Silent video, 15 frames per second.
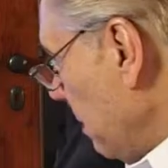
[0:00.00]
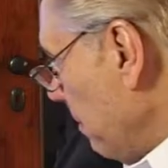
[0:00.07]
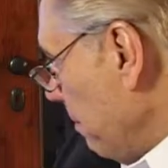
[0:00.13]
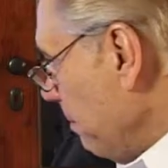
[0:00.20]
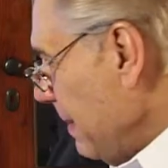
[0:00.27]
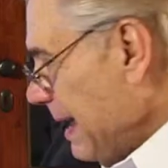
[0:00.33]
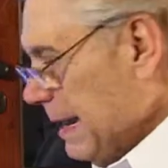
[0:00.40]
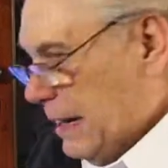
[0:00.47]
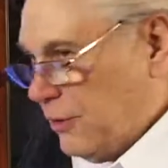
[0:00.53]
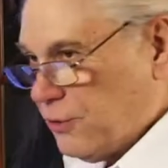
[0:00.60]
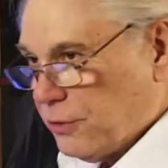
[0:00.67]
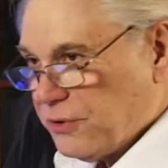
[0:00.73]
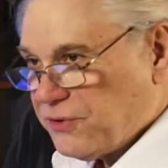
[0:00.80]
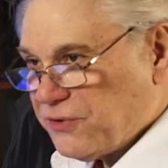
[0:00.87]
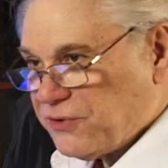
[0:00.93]

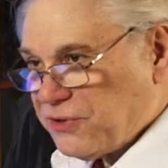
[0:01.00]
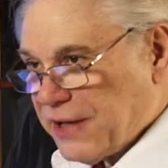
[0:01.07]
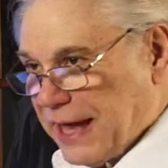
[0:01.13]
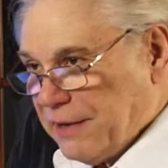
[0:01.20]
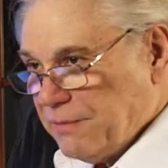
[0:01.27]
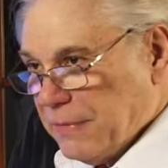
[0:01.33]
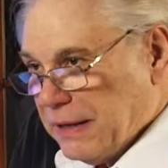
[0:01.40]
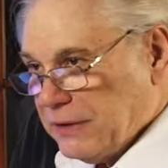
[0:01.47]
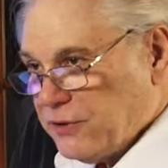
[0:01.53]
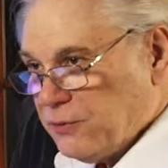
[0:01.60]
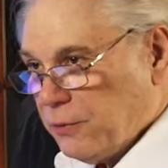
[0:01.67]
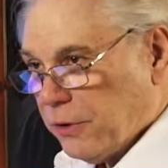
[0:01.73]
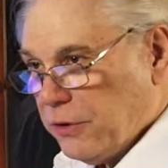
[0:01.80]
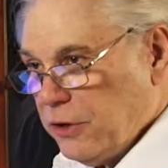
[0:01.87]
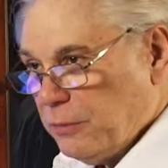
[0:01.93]
major
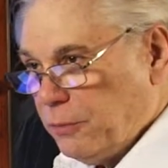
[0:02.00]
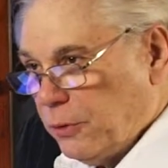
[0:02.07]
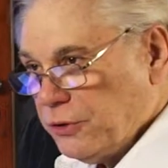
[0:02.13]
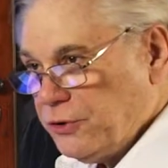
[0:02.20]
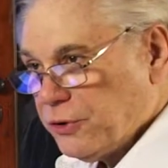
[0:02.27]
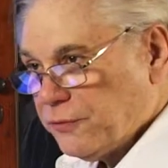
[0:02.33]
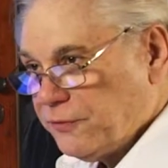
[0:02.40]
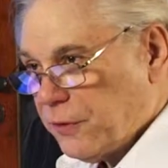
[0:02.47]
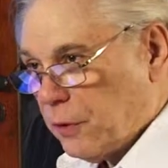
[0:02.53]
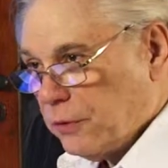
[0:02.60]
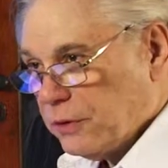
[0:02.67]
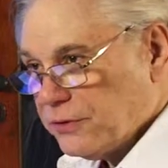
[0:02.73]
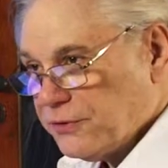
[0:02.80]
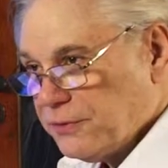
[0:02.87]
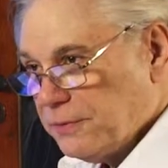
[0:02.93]
segments where you put your
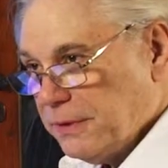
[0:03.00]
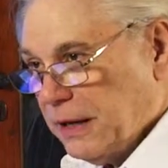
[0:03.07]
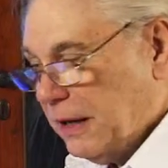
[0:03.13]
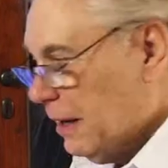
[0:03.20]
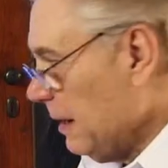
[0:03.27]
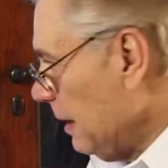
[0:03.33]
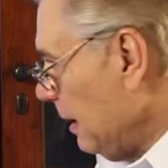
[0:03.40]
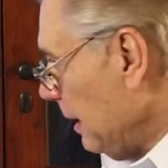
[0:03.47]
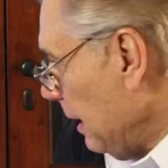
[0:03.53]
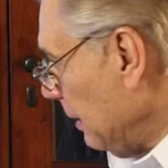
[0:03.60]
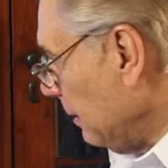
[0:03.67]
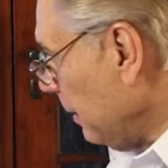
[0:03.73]
focus. In